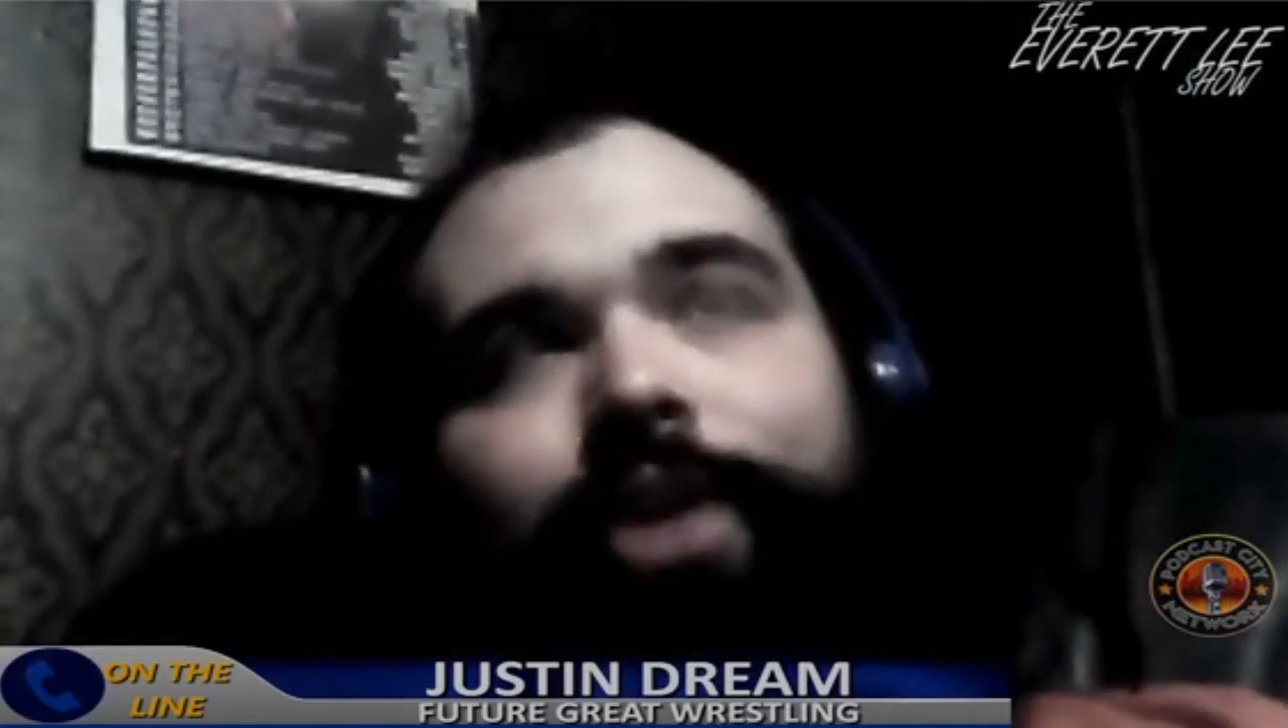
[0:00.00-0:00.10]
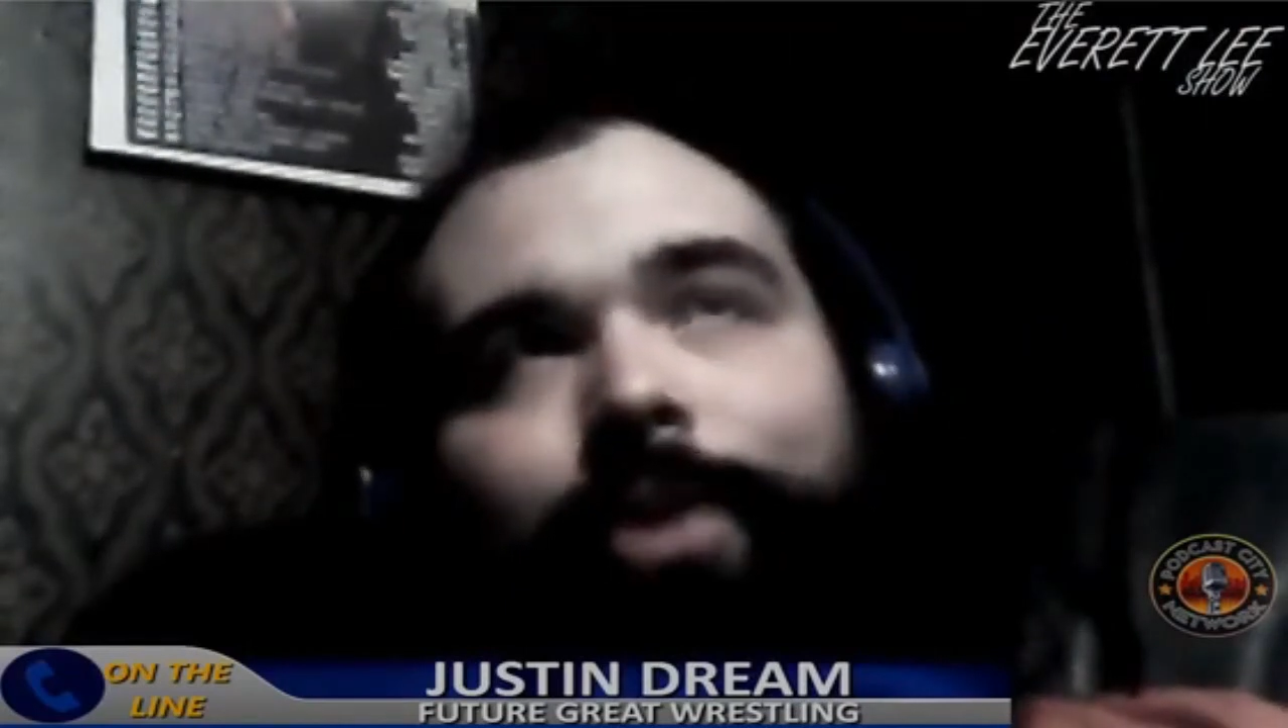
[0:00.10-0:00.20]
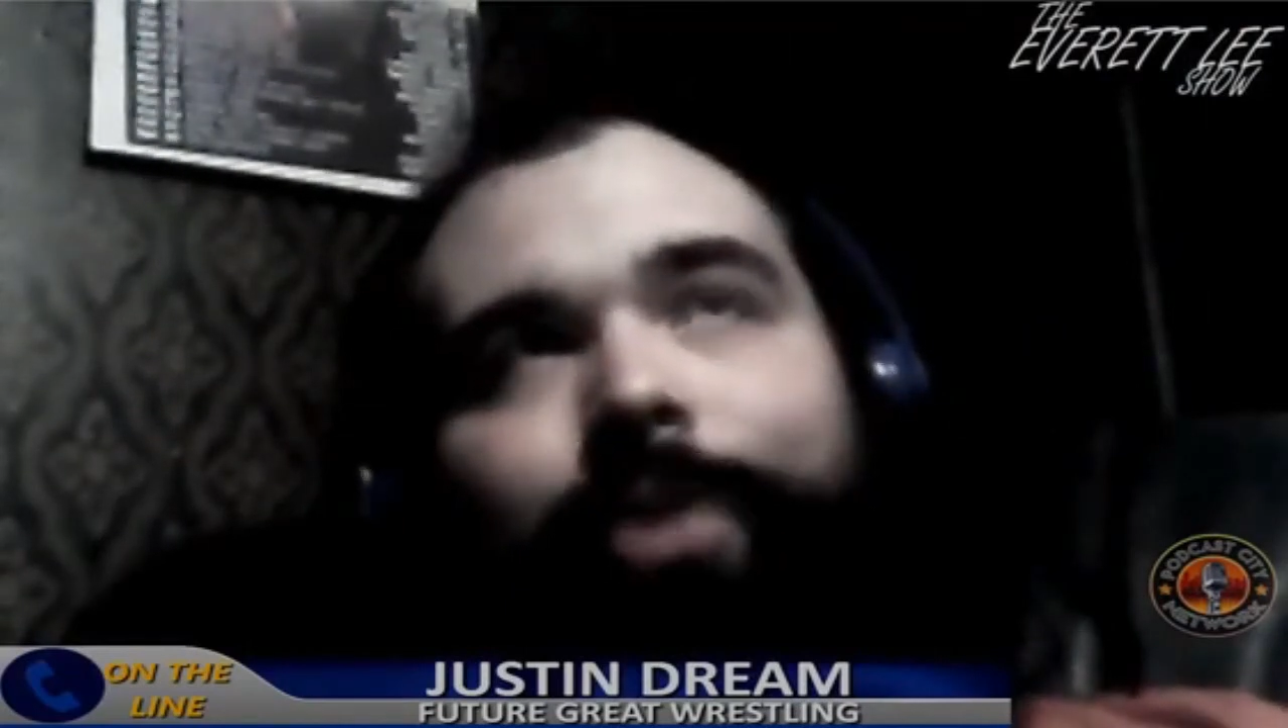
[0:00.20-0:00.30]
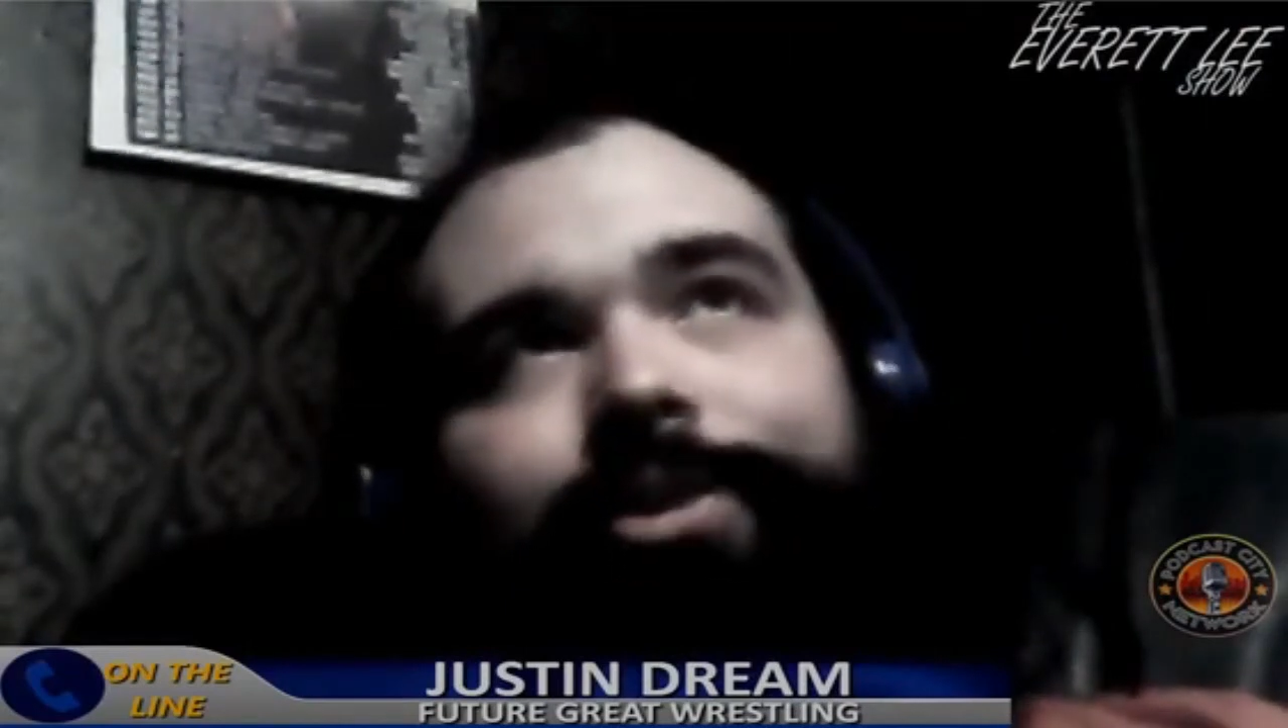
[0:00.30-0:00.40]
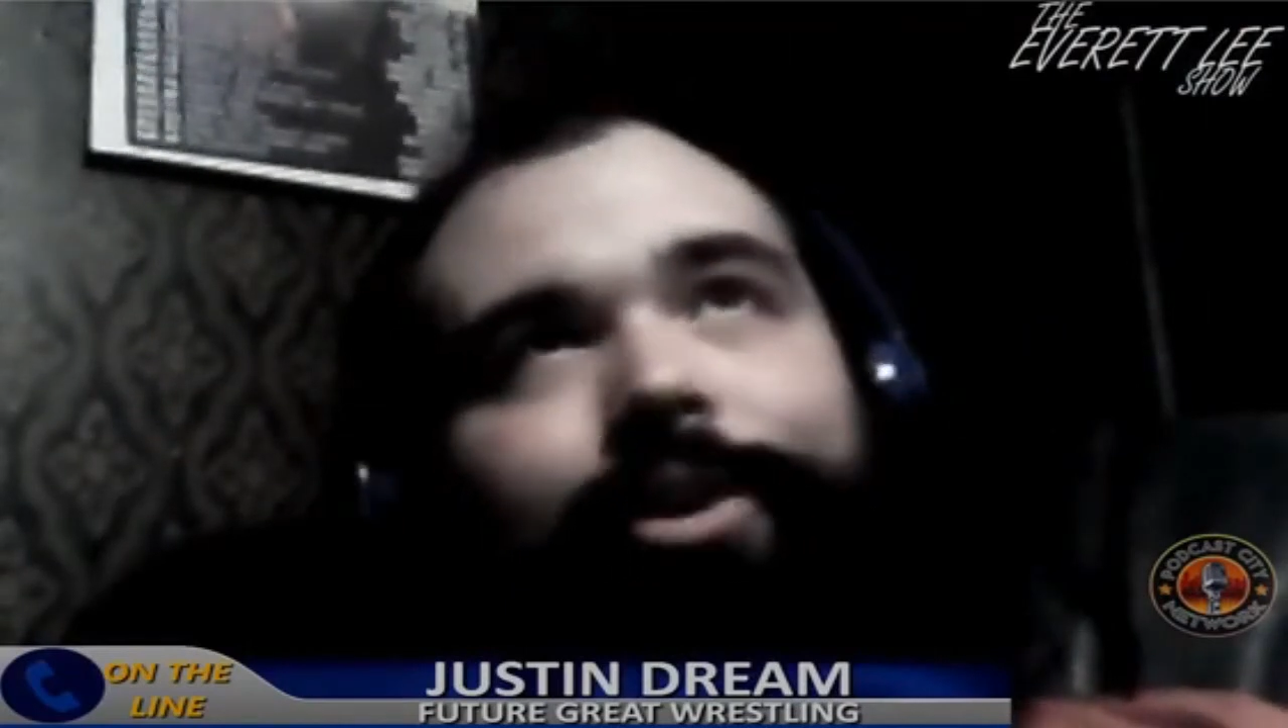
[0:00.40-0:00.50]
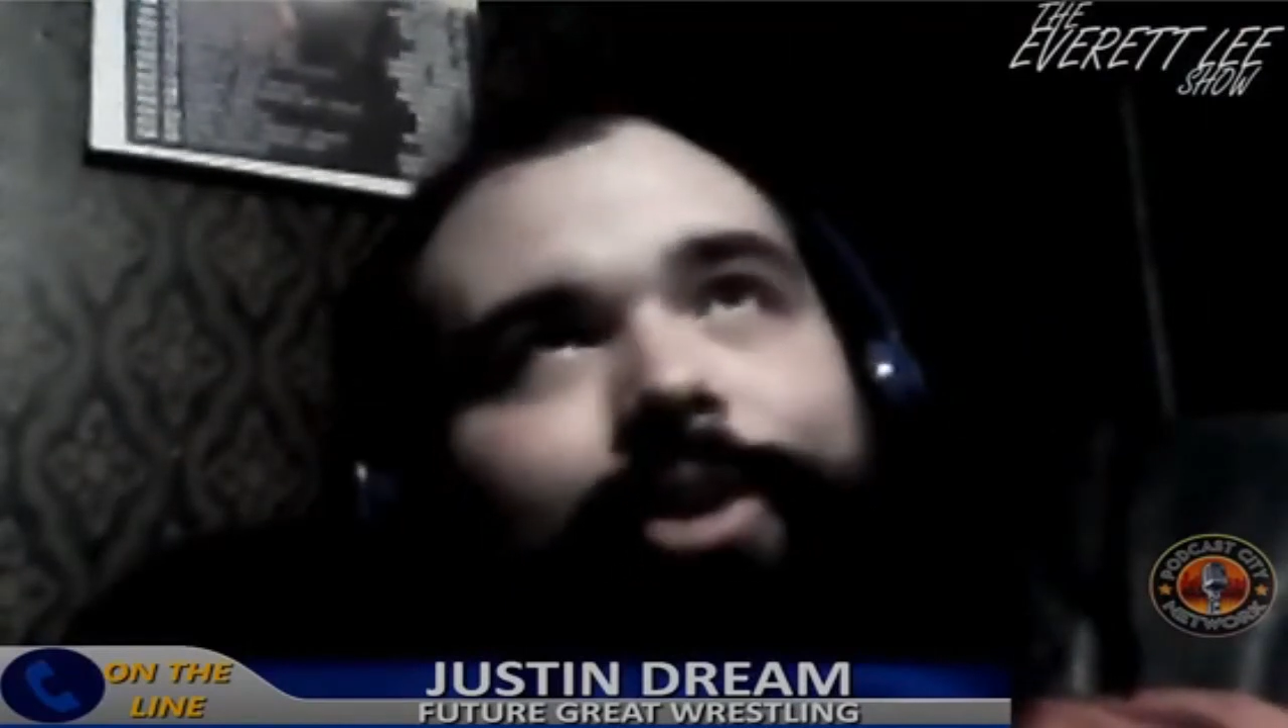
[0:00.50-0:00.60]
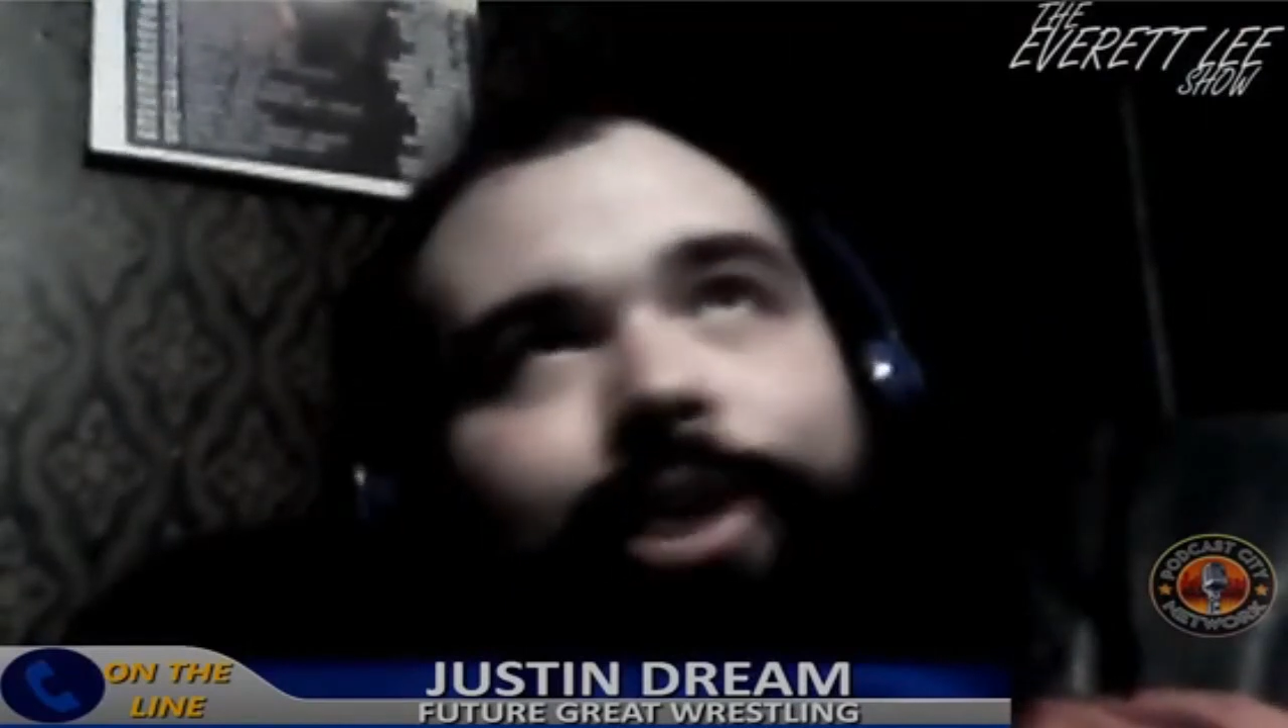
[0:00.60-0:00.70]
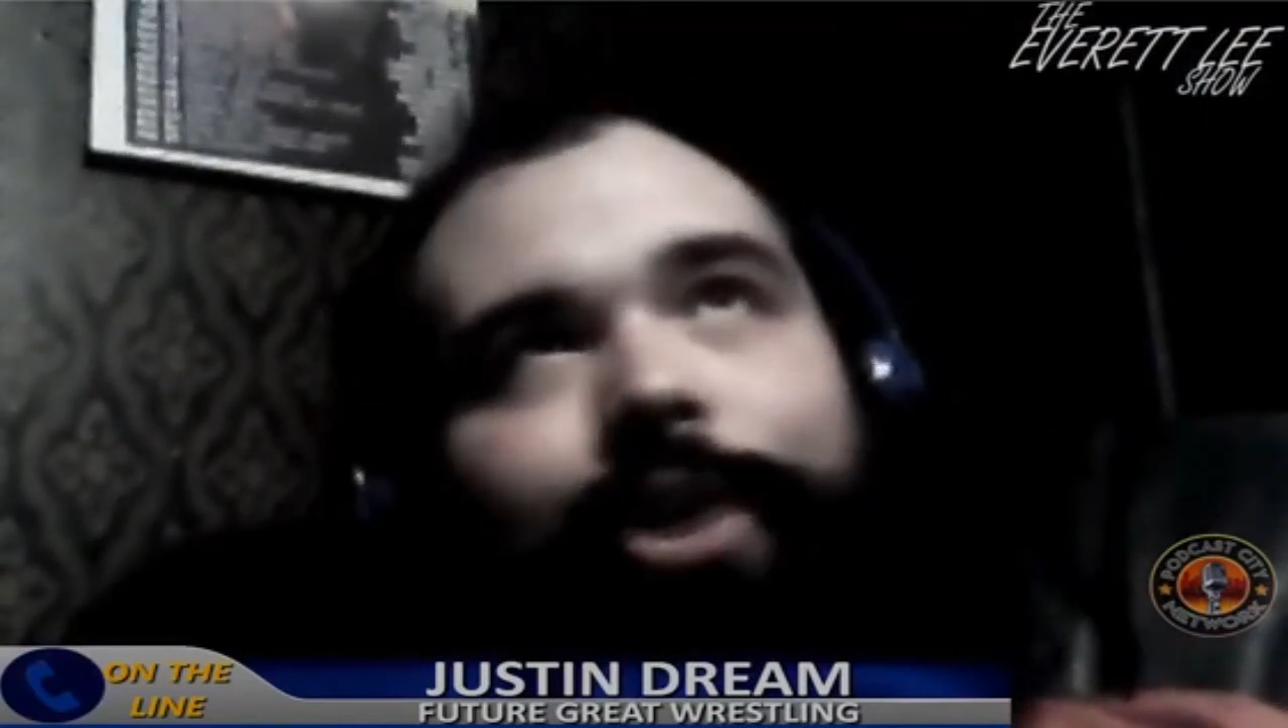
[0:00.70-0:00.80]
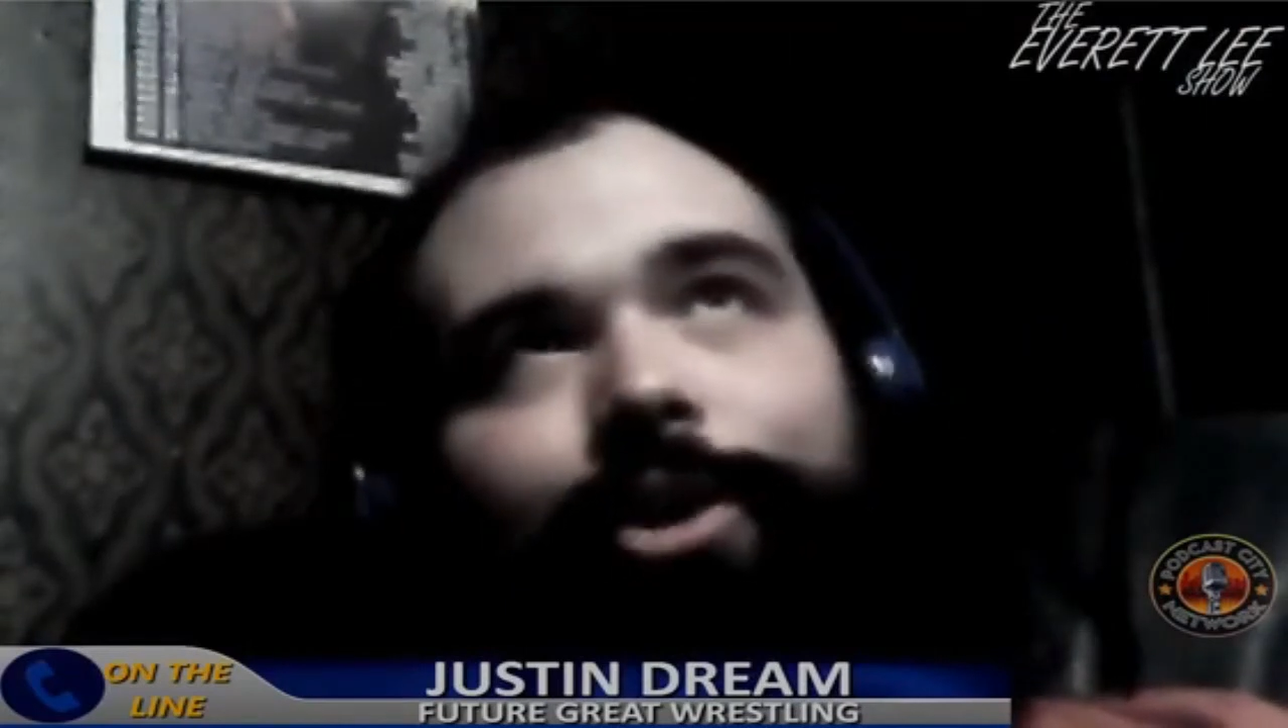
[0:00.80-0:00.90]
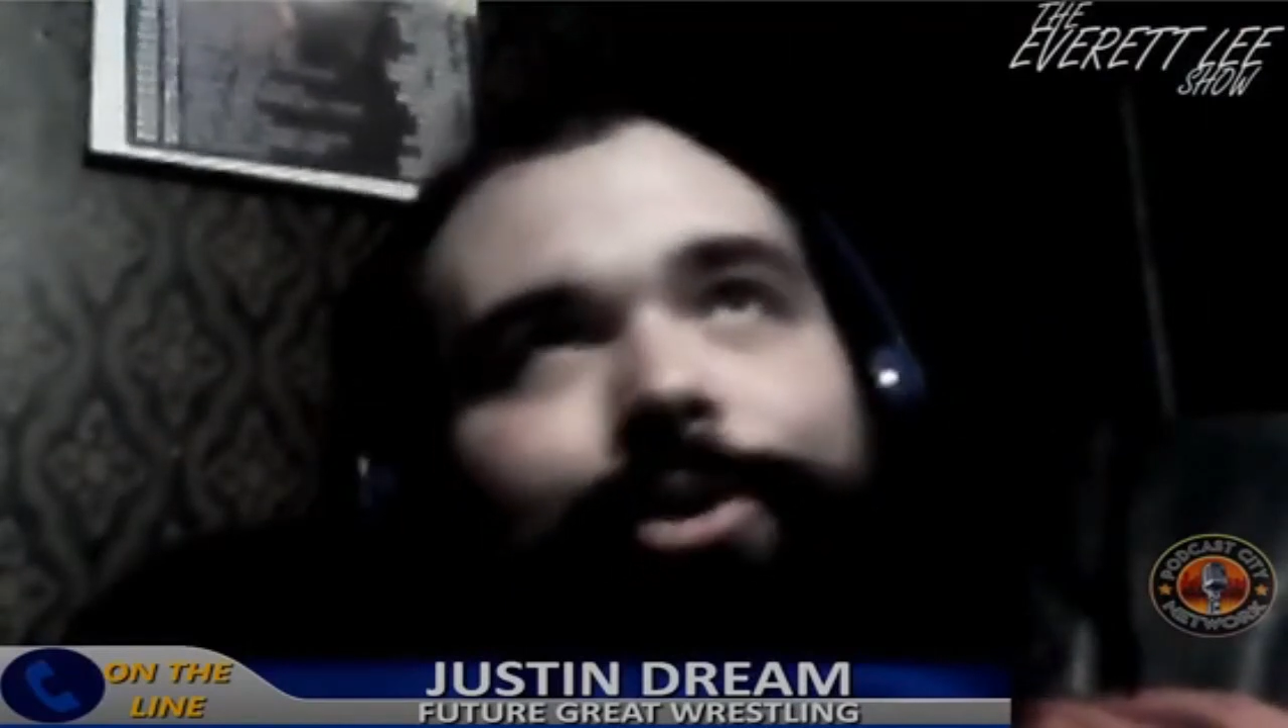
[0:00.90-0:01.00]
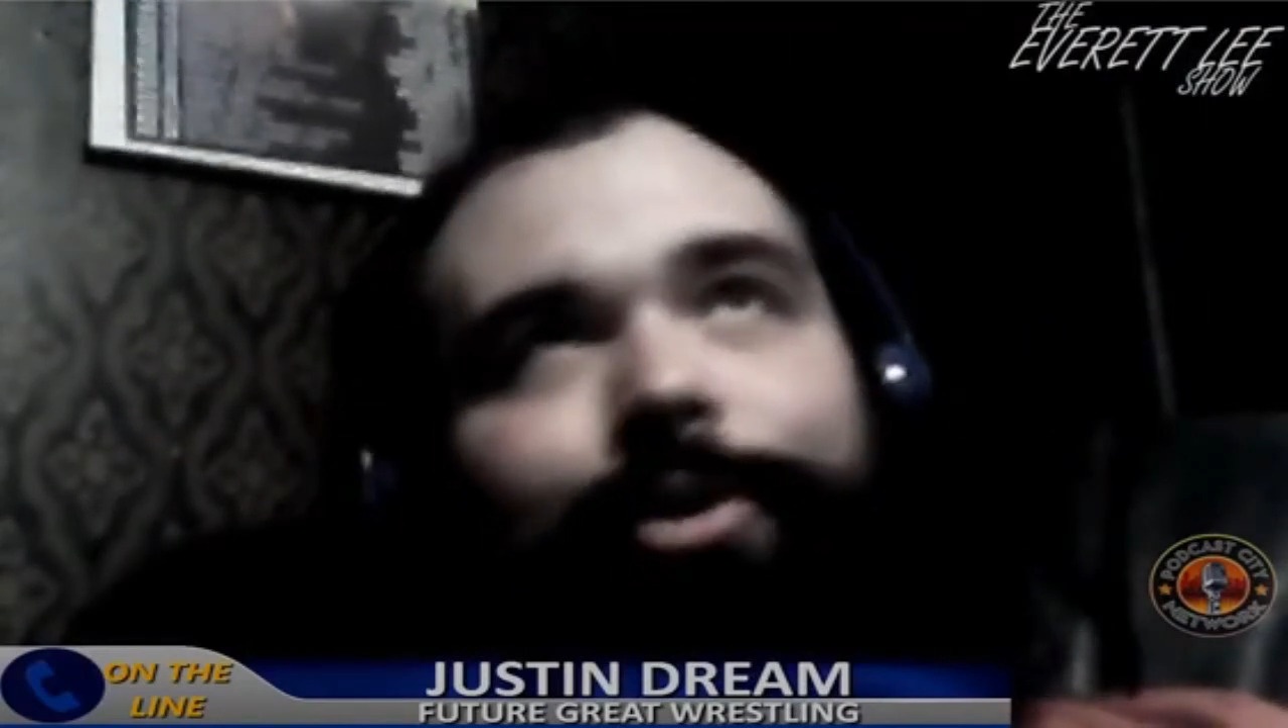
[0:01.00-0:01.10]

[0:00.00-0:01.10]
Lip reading: gonna call you.